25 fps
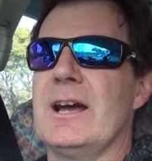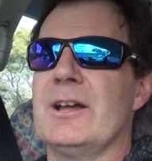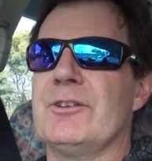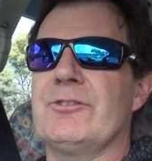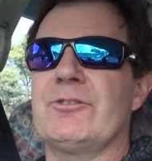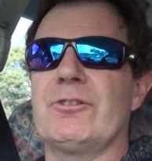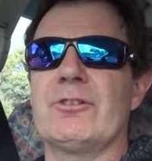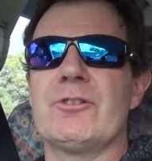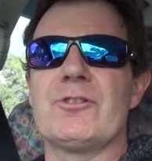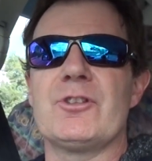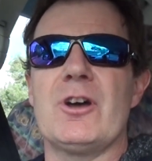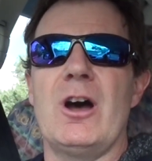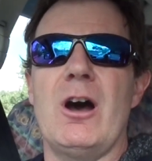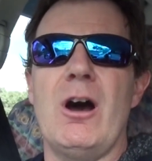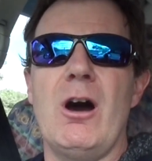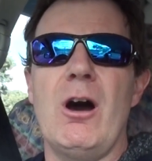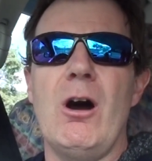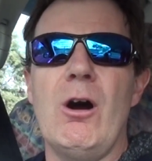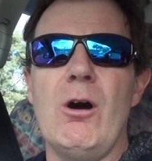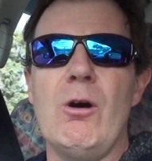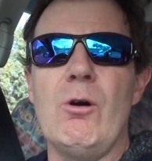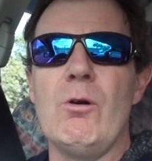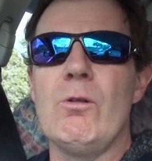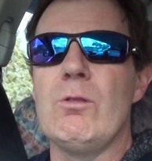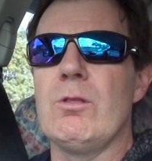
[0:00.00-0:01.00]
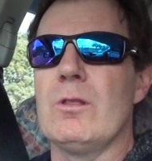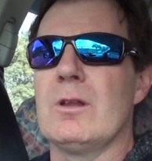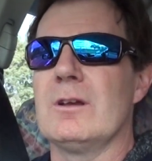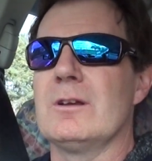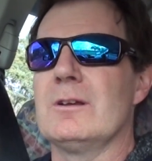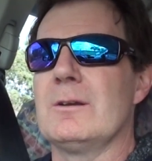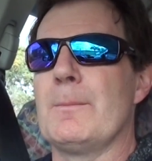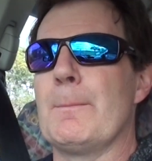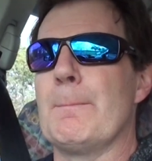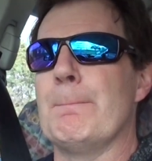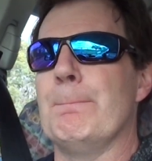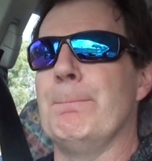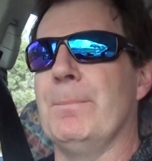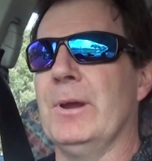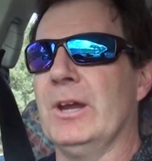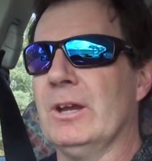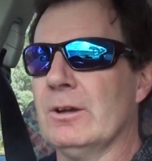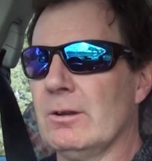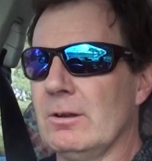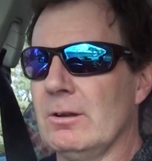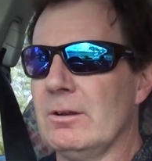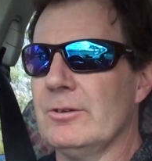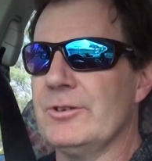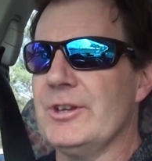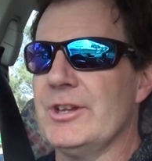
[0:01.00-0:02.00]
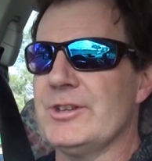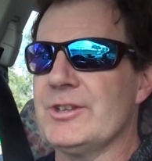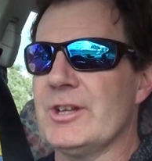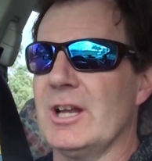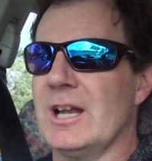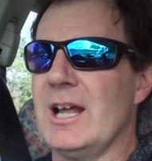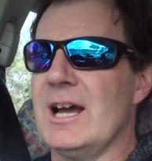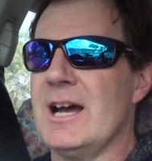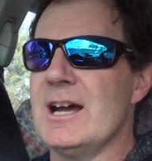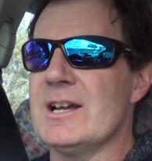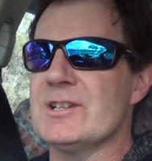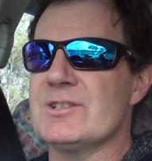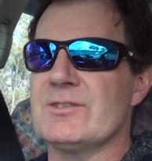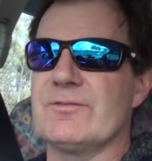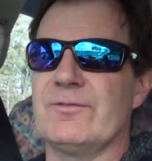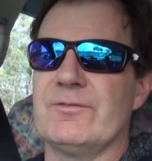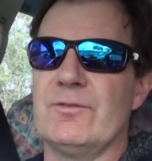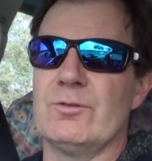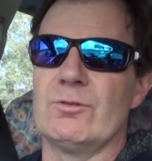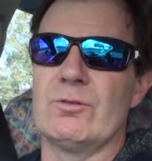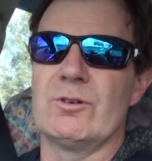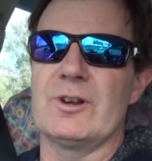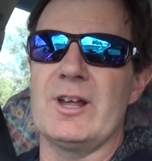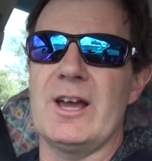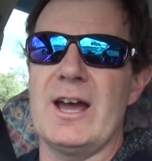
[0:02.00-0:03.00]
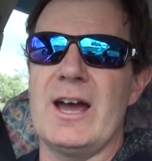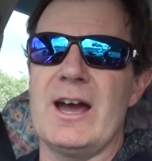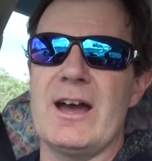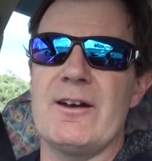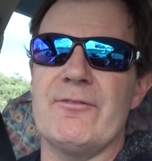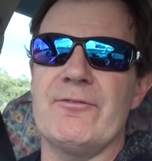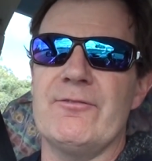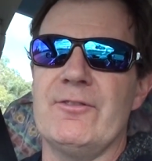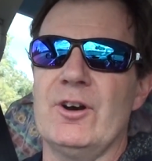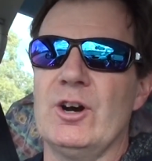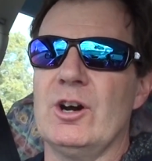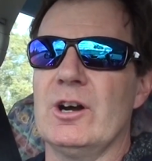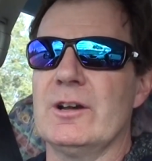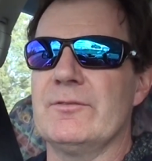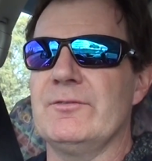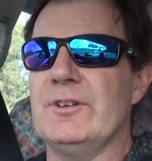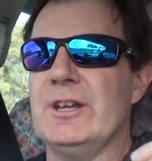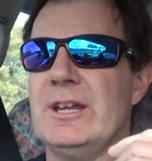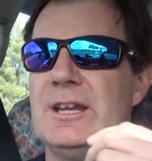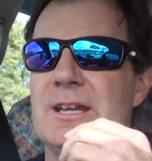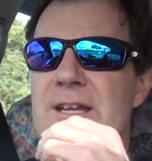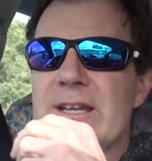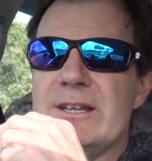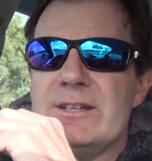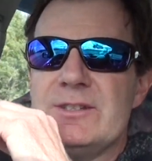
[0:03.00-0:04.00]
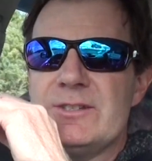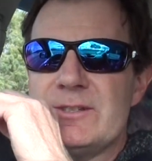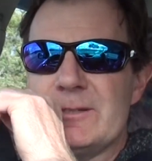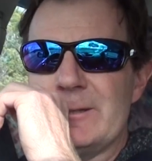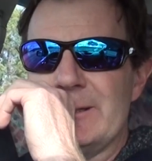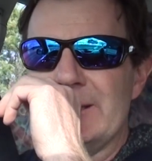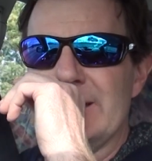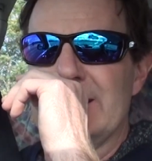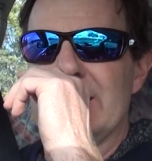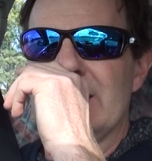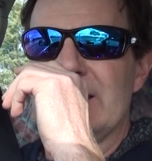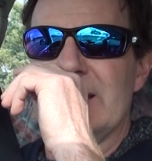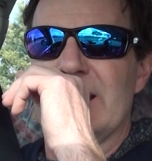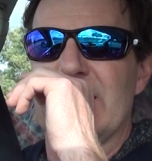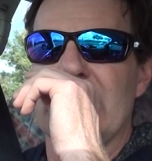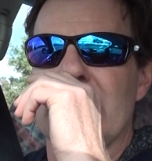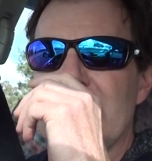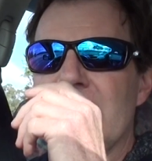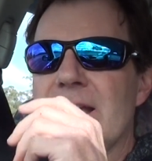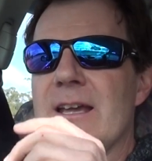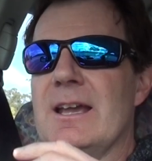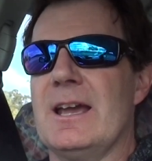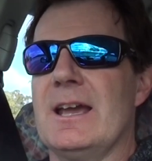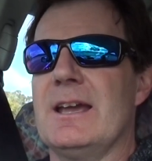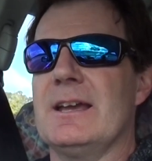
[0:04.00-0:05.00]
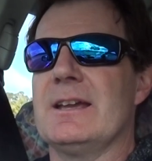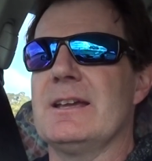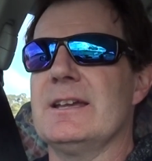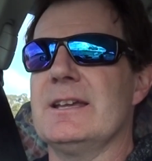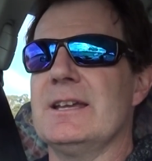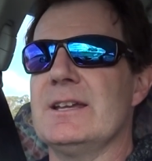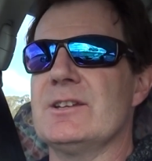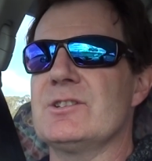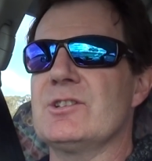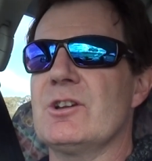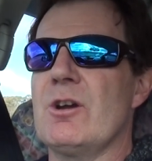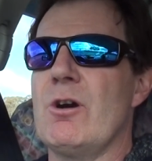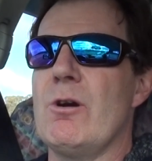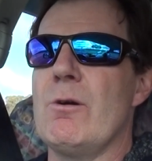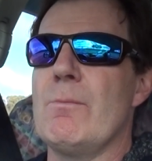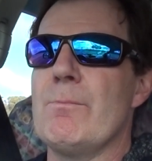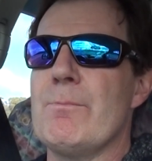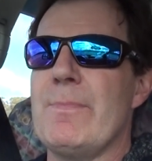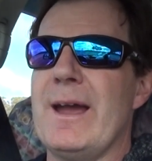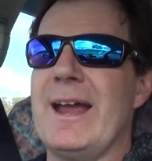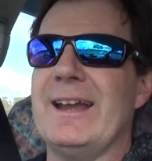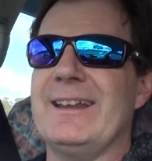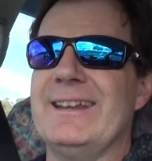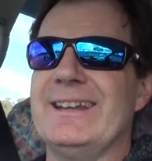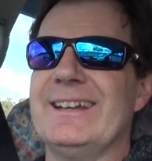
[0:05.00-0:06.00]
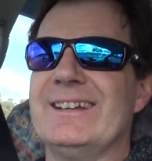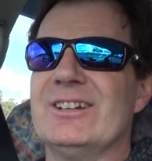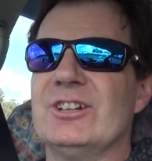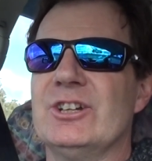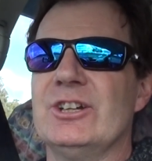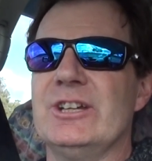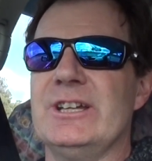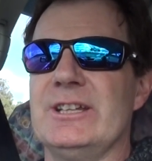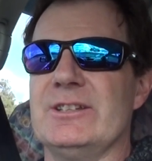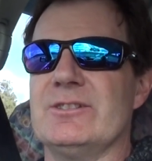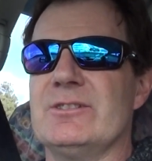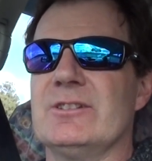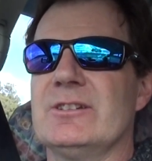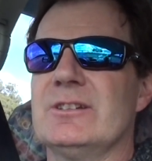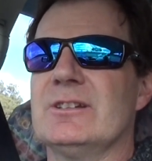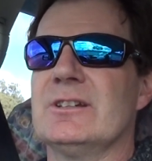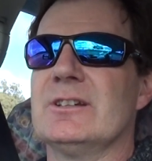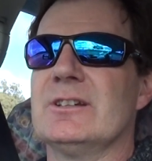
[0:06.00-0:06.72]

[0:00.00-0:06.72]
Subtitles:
through the whole build in the last 4.5–5 years is combating heat.